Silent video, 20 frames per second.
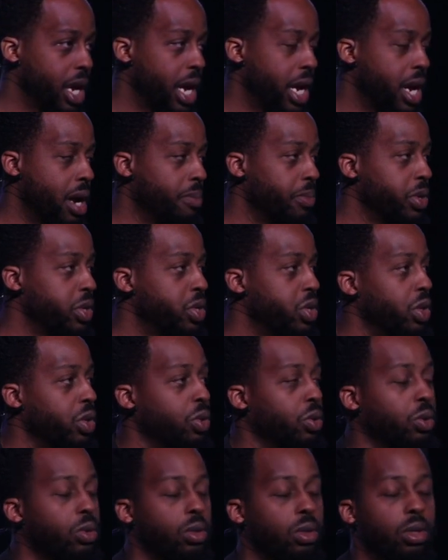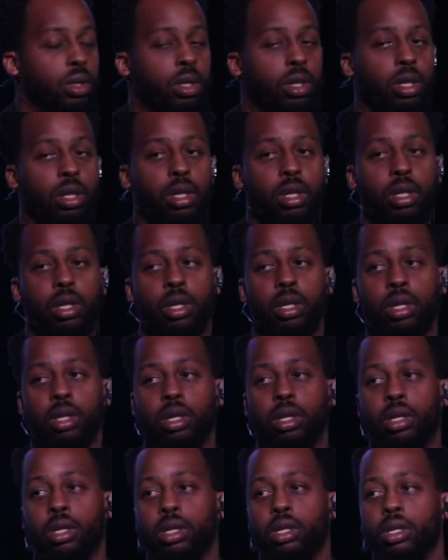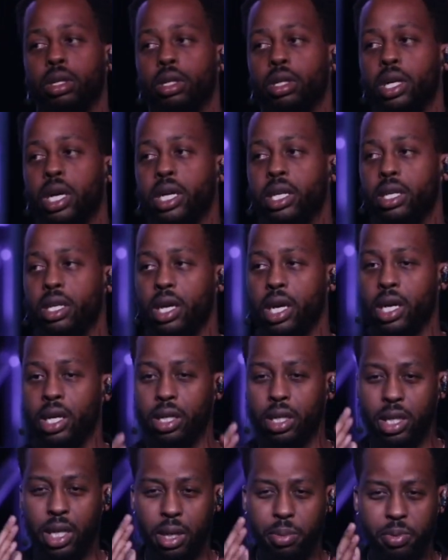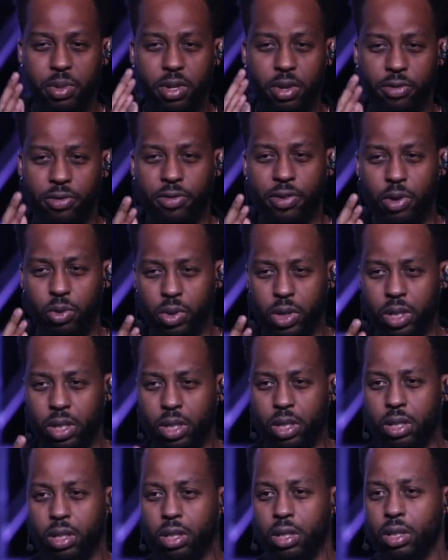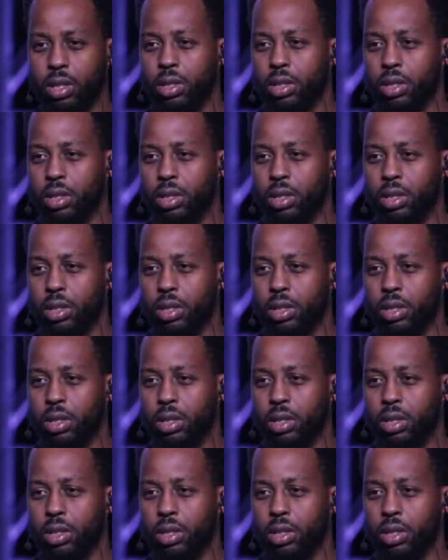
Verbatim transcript: And number two, it, it keeps your focus